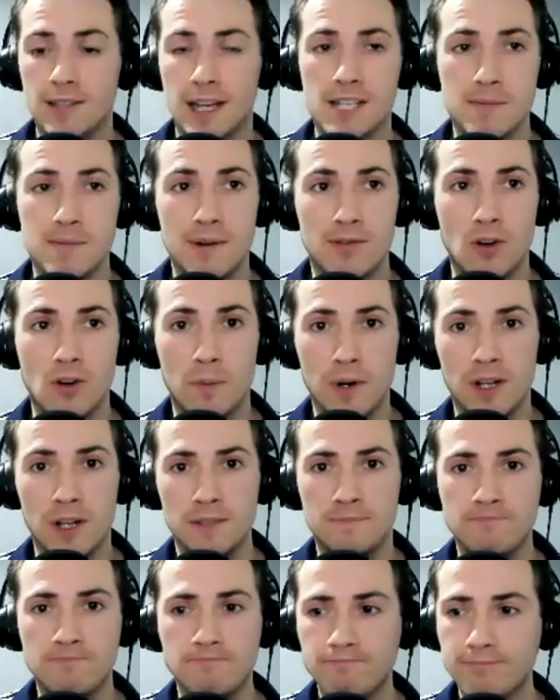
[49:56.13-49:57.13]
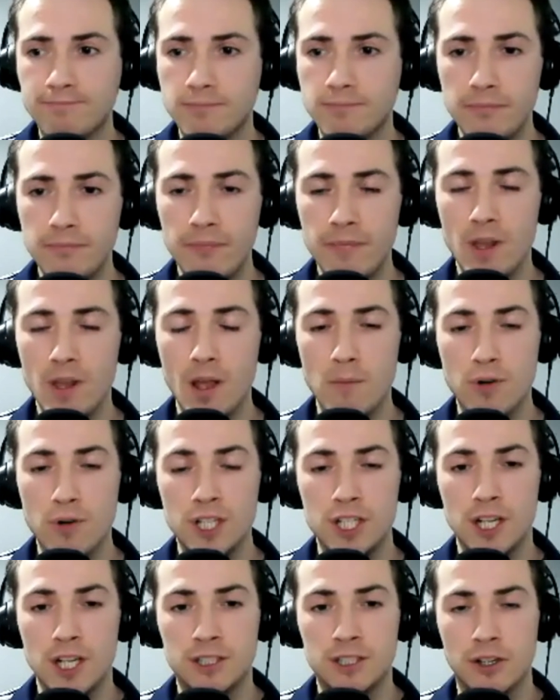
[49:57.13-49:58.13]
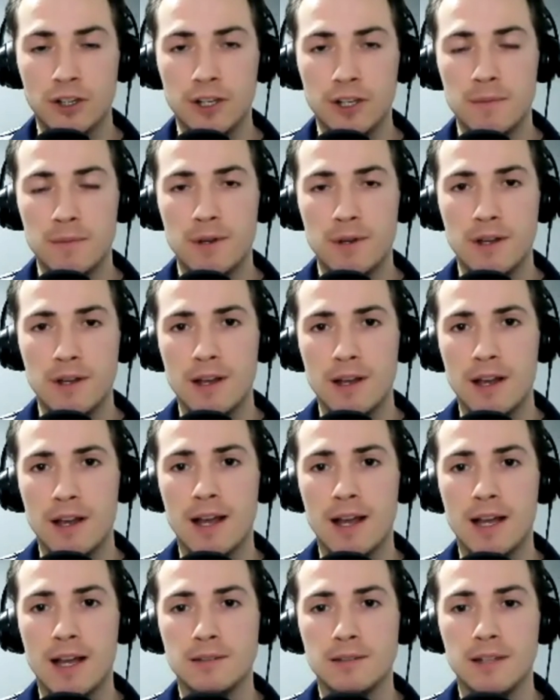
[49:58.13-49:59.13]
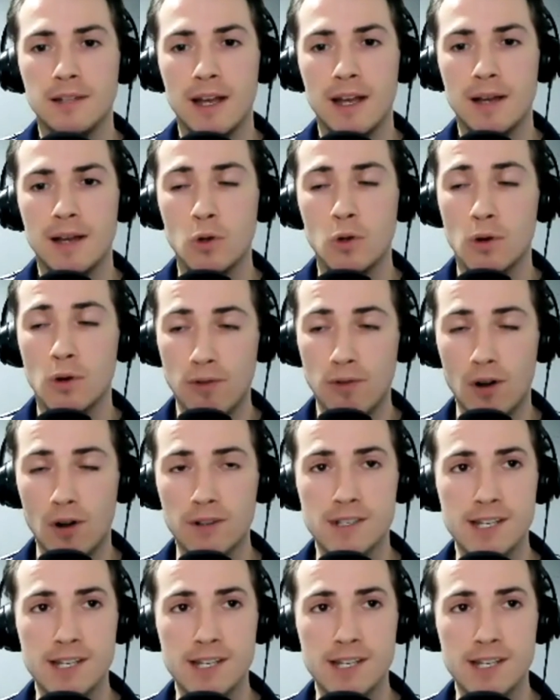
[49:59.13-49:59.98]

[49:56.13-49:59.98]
Thanks, man, for coming on. Appreciate your time, and looking forward to